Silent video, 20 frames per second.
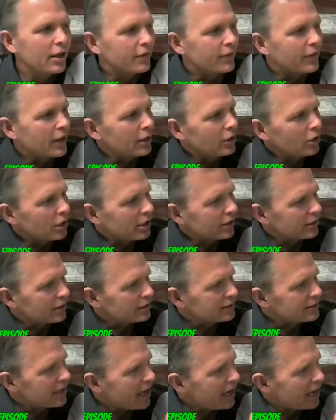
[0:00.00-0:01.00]
They look at the
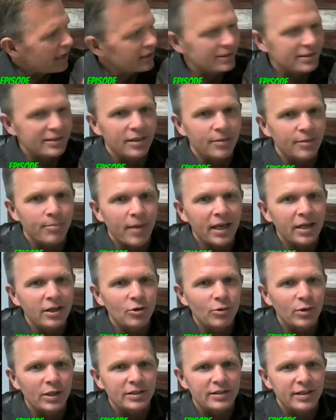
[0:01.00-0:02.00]
tag and see Made in
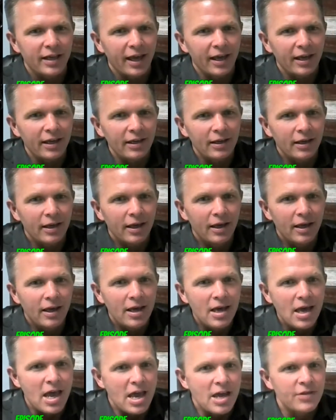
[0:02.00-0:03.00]
USA,
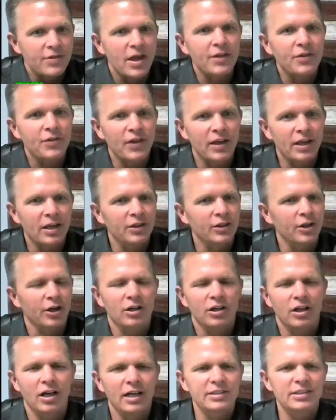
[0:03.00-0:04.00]
and they think in their
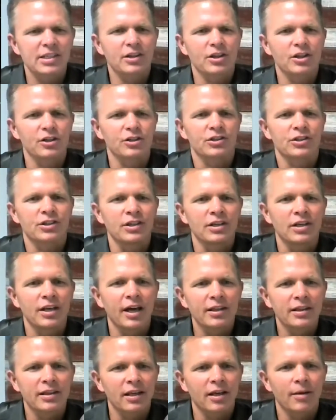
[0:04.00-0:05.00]
closet there's
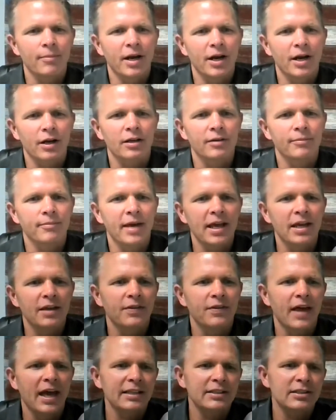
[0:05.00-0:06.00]
nothing American made.
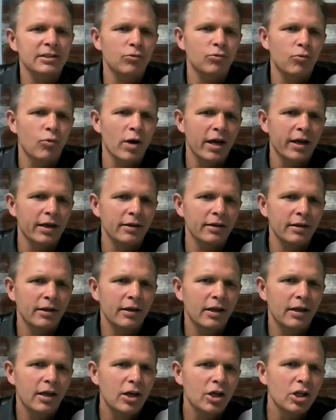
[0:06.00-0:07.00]
That's when,
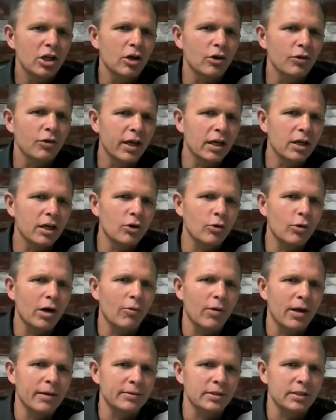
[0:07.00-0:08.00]
they go to our
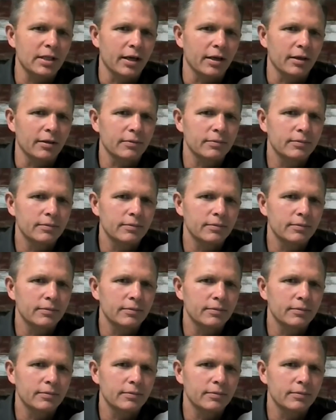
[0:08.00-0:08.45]
website,